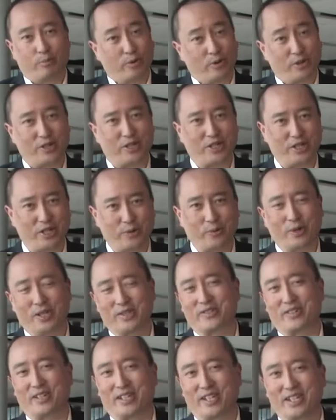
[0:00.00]
brought to you
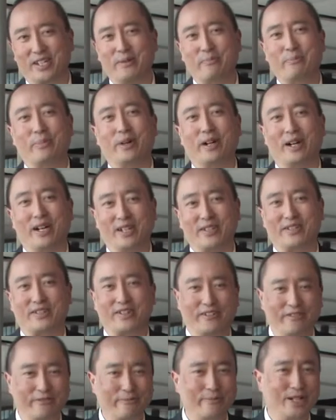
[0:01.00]
once again by
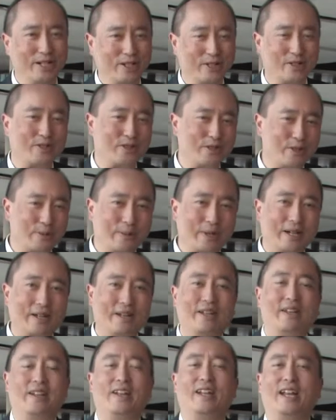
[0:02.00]
Self Managed
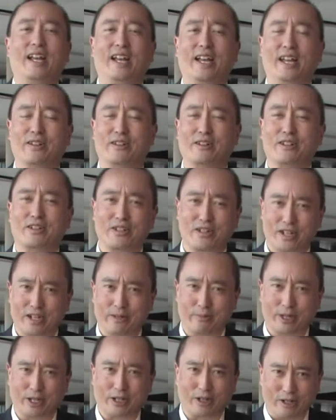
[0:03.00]
Super and
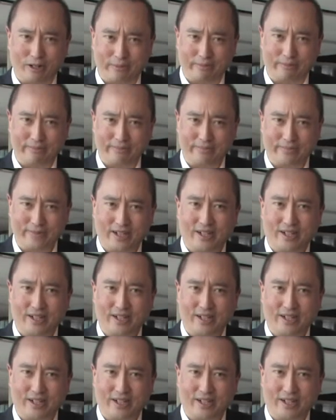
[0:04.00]
Domacom.